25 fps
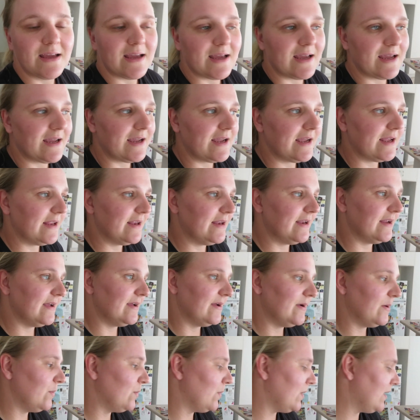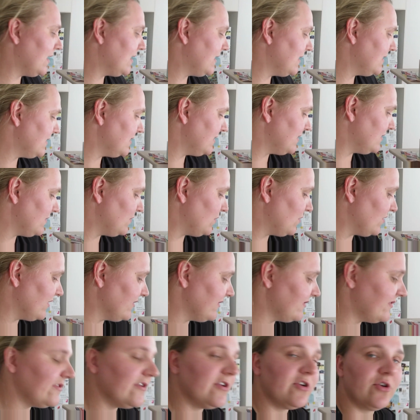And one
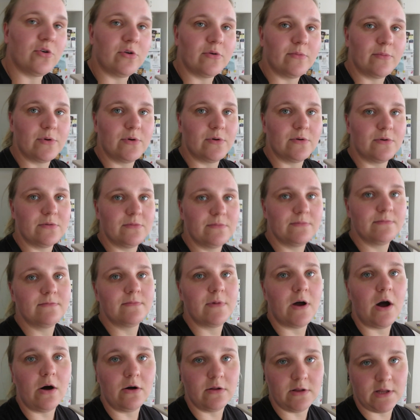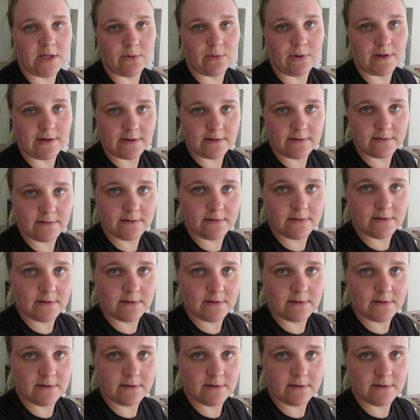was the normal holy one,